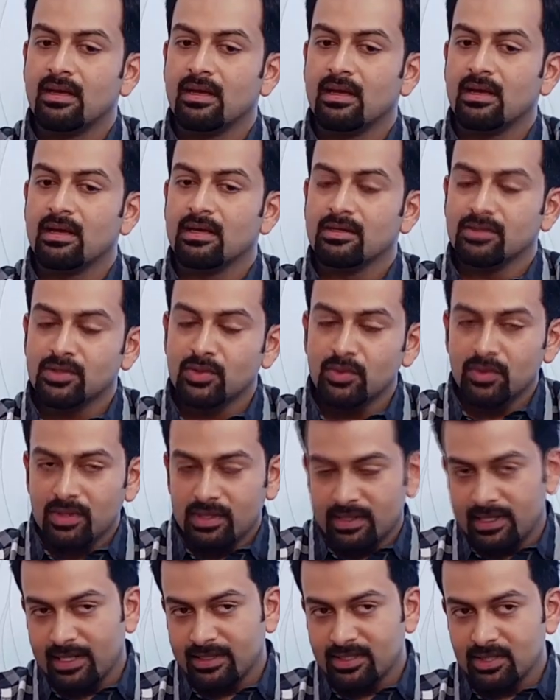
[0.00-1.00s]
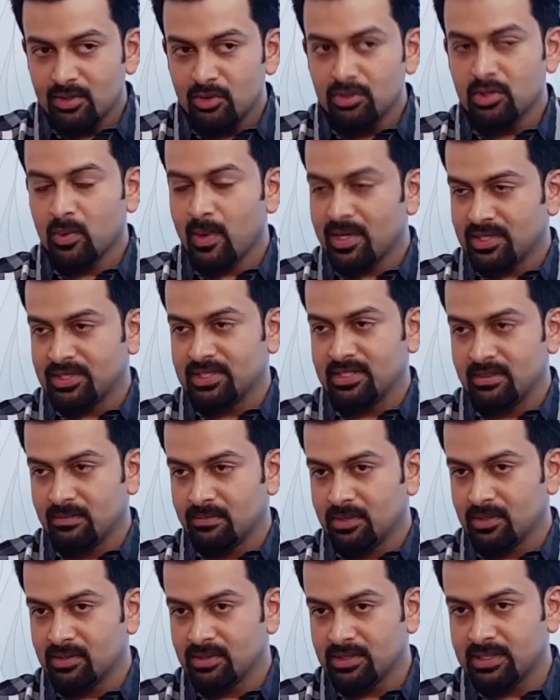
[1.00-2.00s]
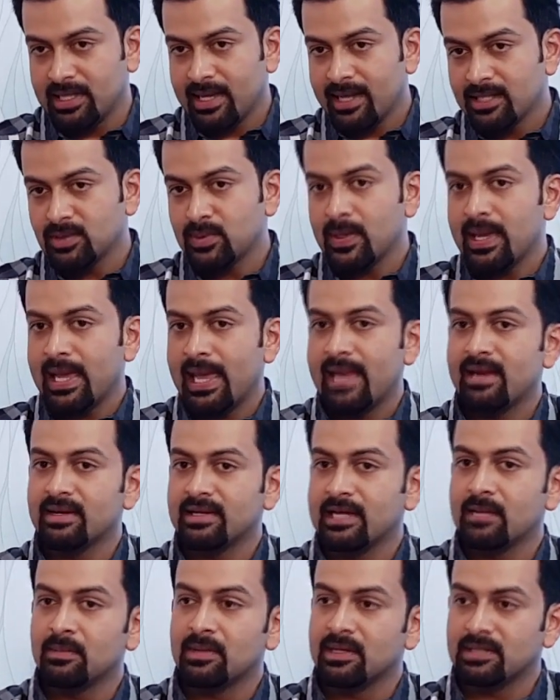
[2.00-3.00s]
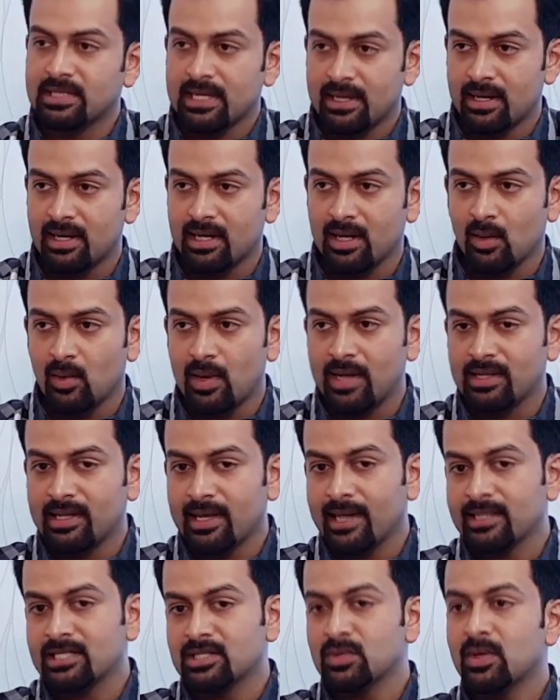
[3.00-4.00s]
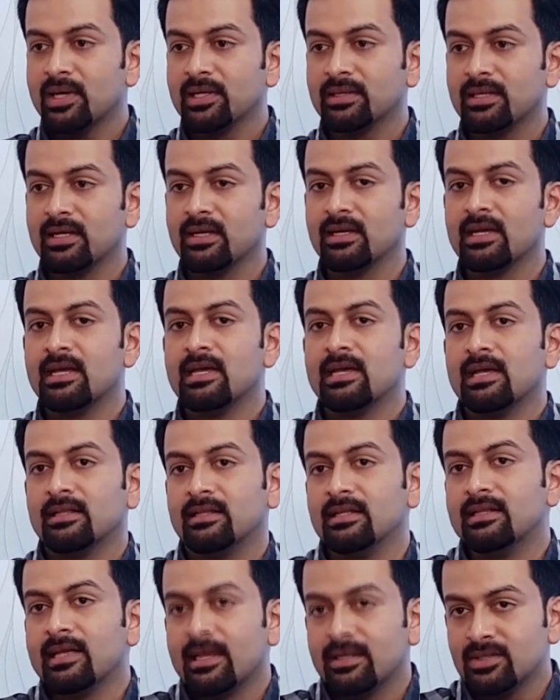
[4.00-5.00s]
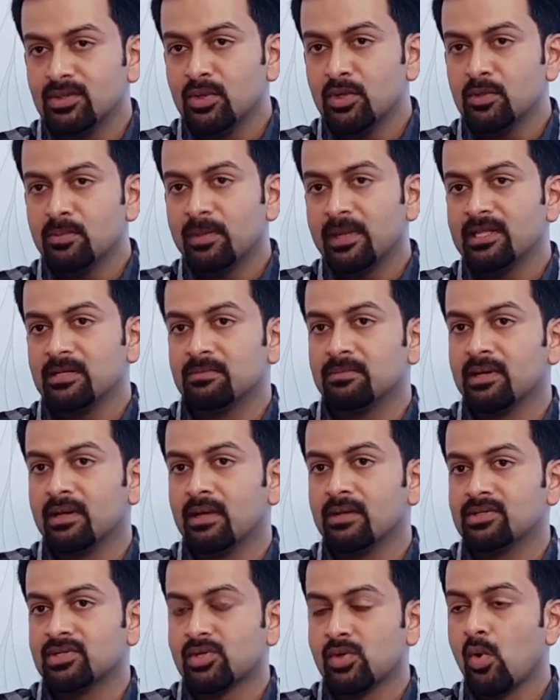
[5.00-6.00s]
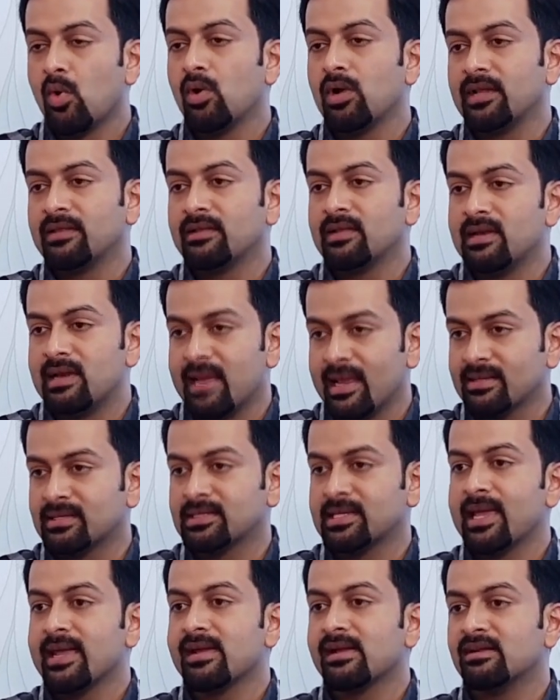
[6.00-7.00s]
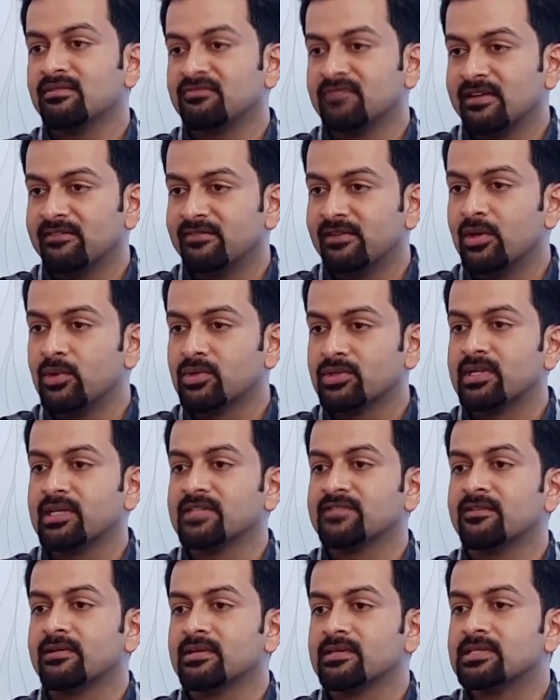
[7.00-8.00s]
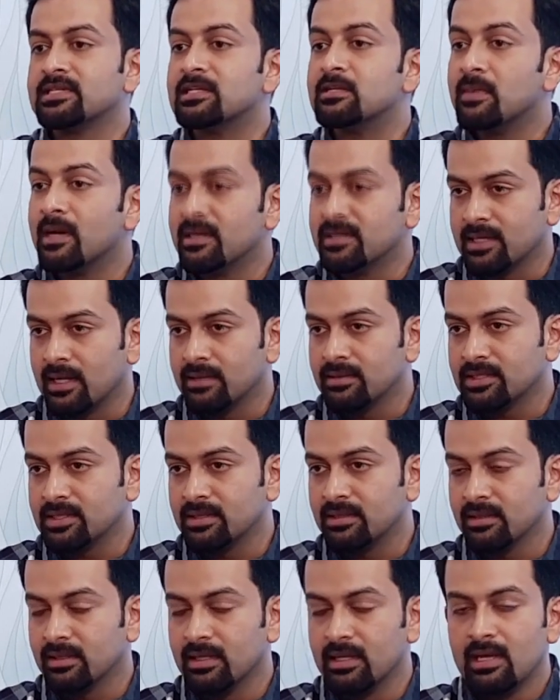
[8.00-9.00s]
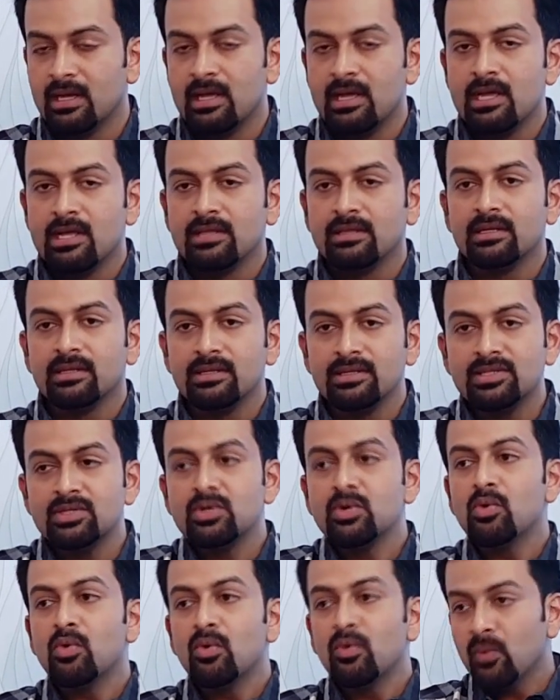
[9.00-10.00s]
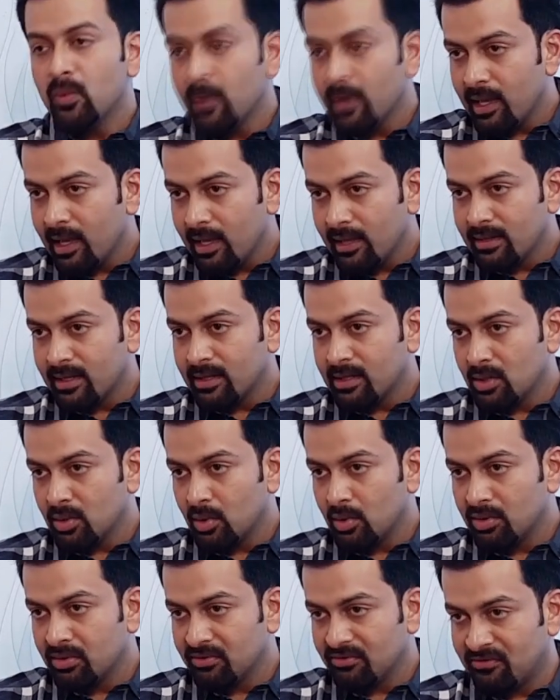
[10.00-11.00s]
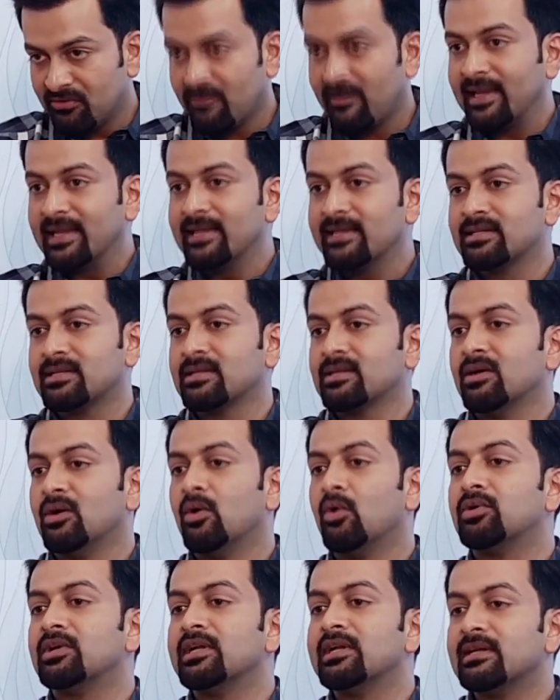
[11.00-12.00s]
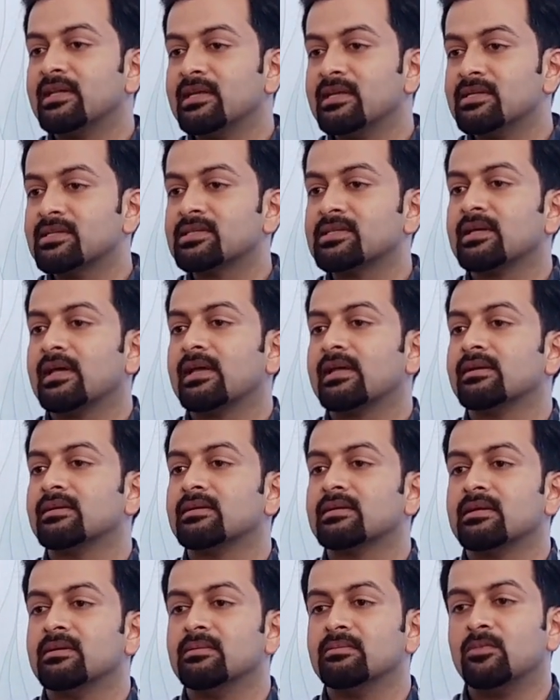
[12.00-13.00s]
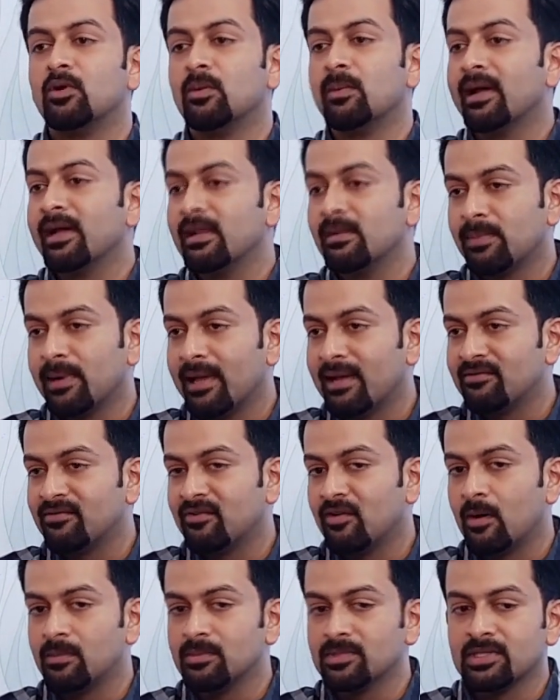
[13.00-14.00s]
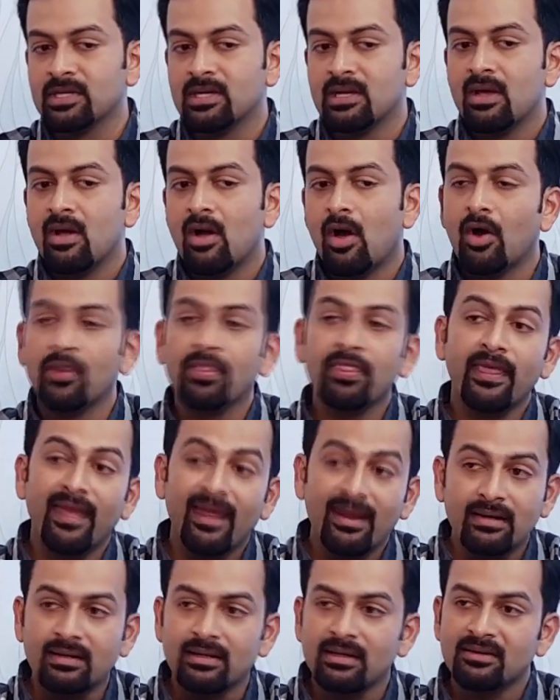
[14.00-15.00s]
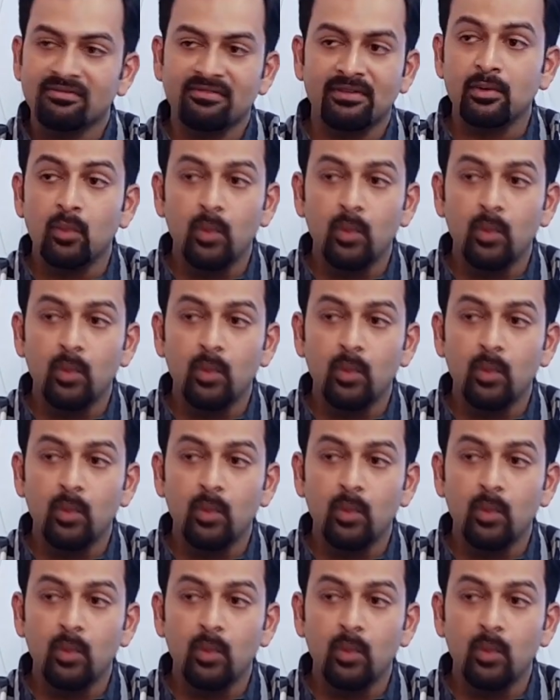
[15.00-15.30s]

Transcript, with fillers: Uh, so that's a good question, because that's where entertainment is headed now. And that's how I think, think that is going to play the biggest role in the next cycle of evolution as far as cinema is concerned. Right. There is no way that you're going to fight O T Ts and mobile platforms mm. on their turf and